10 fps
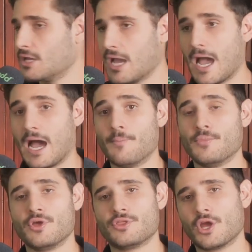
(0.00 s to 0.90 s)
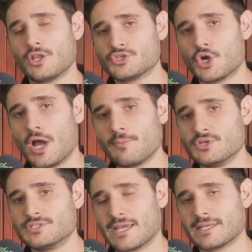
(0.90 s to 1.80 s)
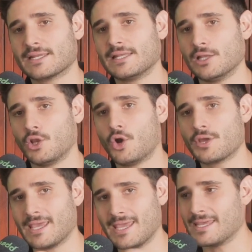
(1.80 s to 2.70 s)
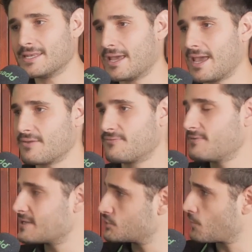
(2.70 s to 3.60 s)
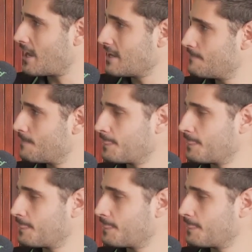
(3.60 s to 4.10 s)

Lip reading: The only time you technically lock in a fixed rate